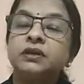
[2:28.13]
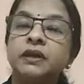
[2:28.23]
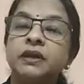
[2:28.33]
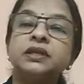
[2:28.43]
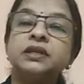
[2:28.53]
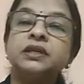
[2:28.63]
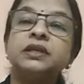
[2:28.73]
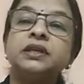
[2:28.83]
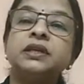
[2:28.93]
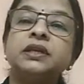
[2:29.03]
to measure the
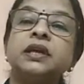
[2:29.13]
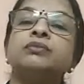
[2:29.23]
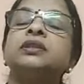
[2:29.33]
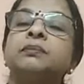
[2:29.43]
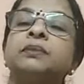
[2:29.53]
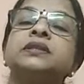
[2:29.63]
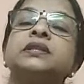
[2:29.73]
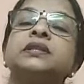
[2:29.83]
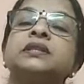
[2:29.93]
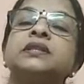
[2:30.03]
developmental
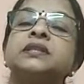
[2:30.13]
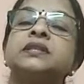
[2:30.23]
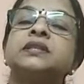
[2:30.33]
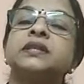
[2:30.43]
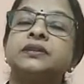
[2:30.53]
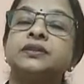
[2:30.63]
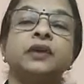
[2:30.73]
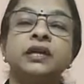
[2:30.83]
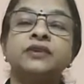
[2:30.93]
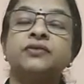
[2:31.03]
status of a
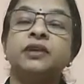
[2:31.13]
country.